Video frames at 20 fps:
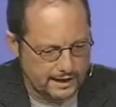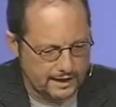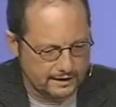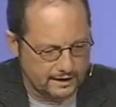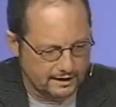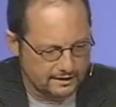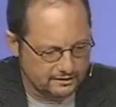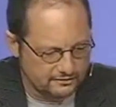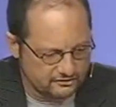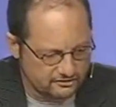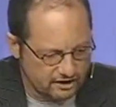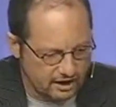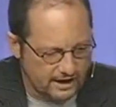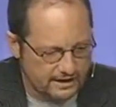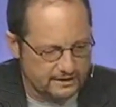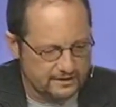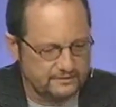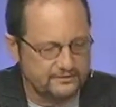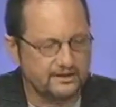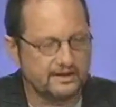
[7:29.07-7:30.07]
and I
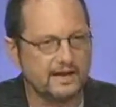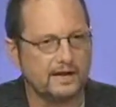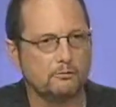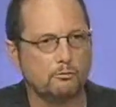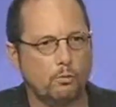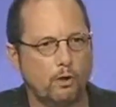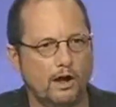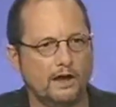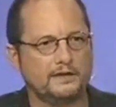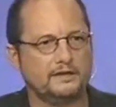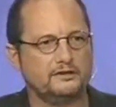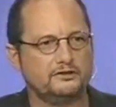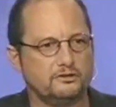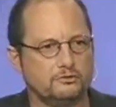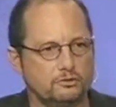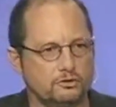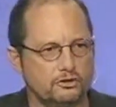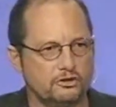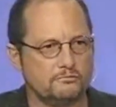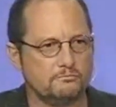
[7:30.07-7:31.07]
decided that I wanted to
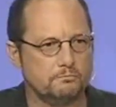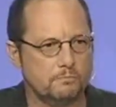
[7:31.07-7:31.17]
learn